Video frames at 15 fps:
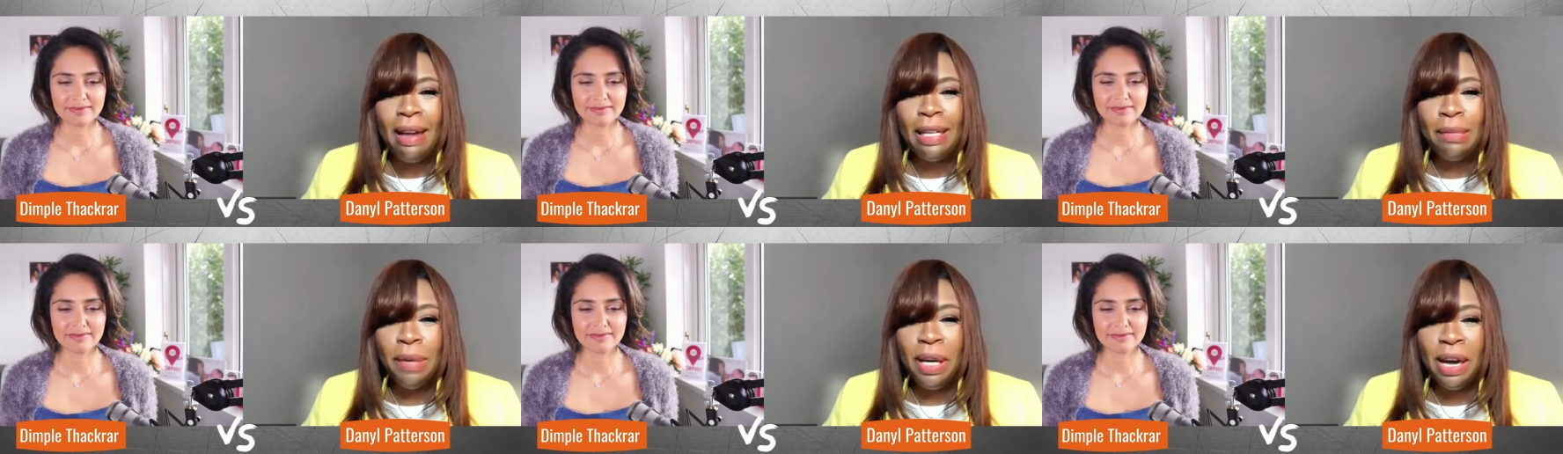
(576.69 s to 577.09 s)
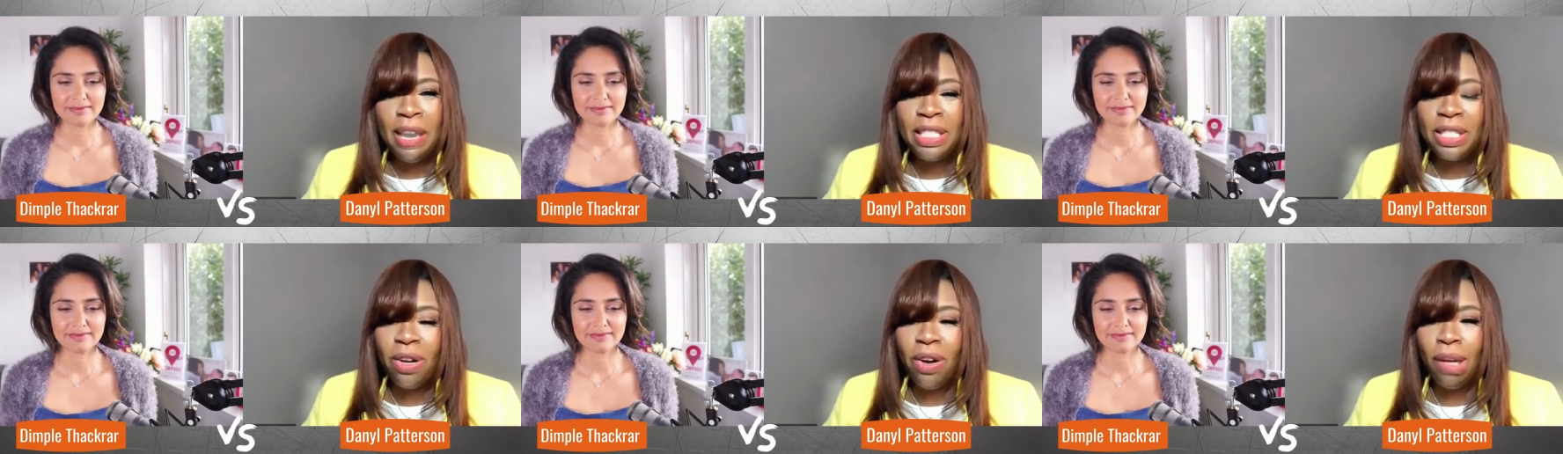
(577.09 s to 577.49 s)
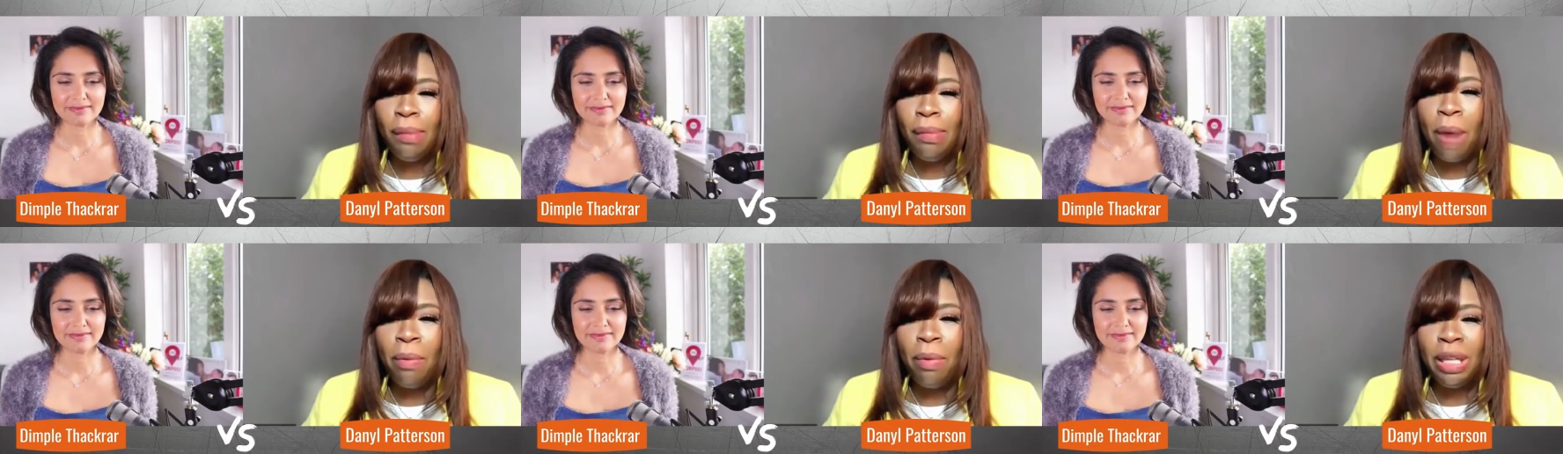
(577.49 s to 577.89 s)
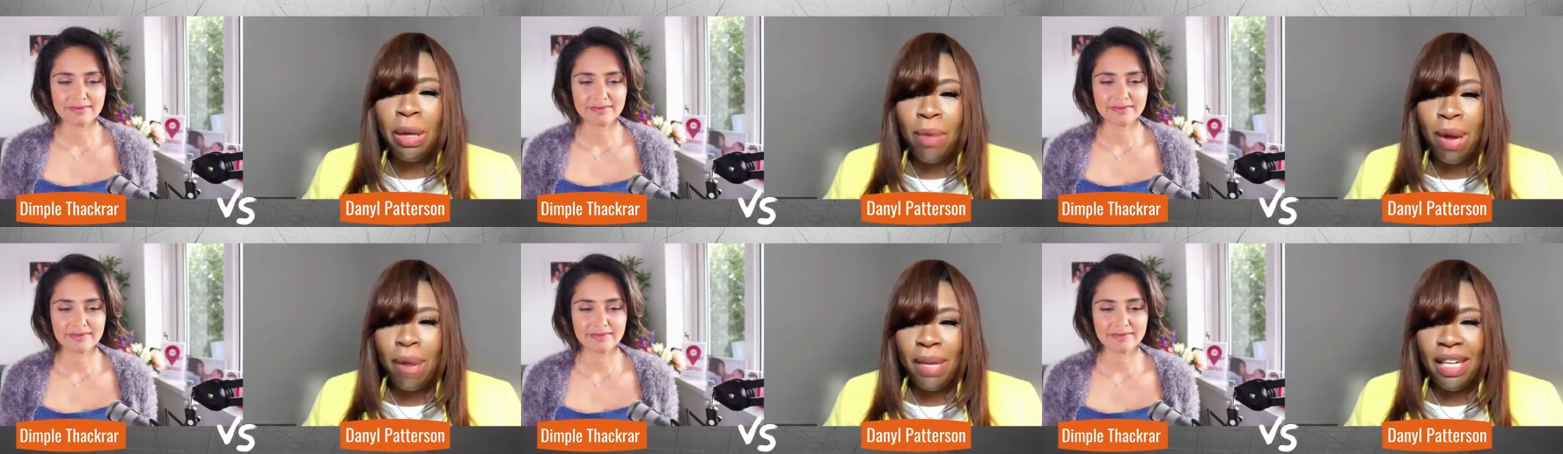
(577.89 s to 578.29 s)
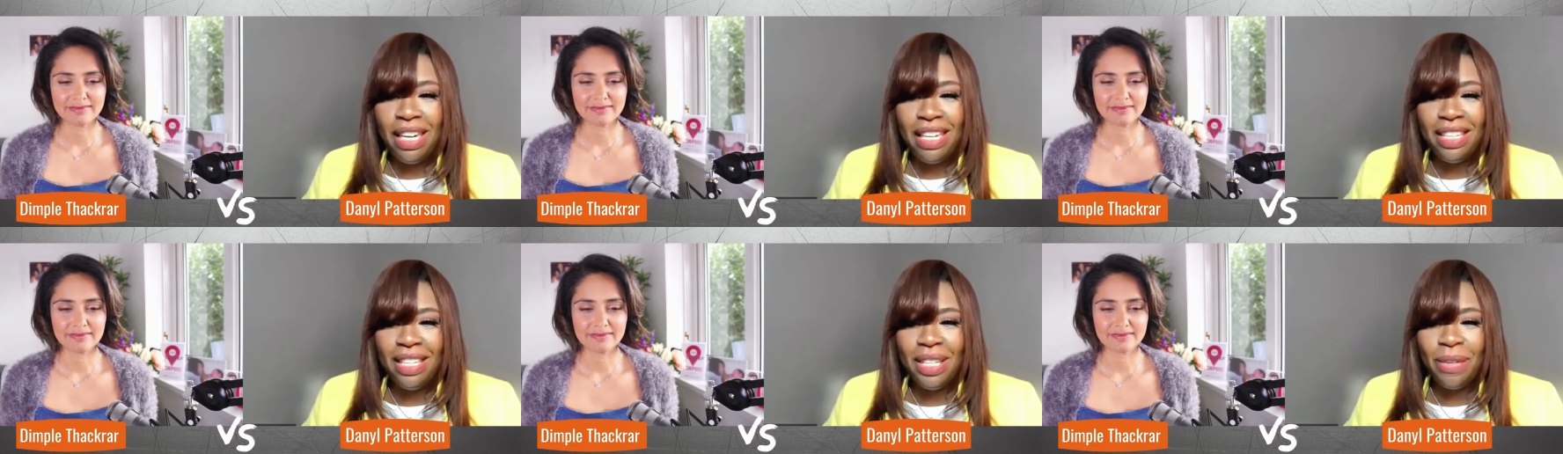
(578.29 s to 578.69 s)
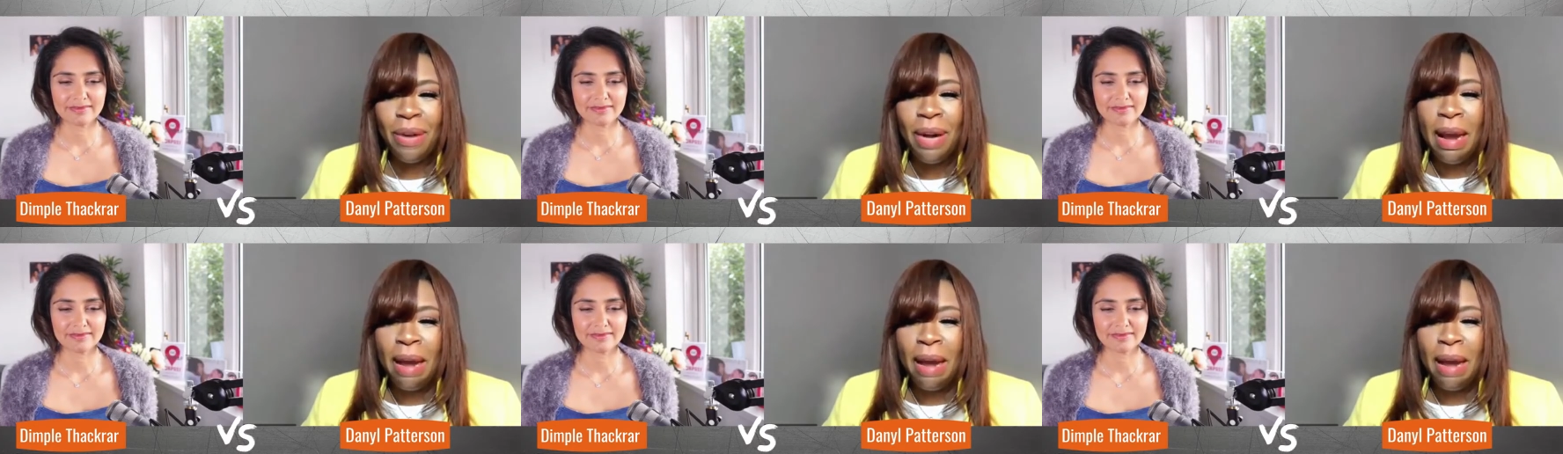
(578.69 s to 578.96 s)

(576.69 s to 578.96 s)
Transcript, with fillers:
Speaker 1: is because it's all about what the women need to do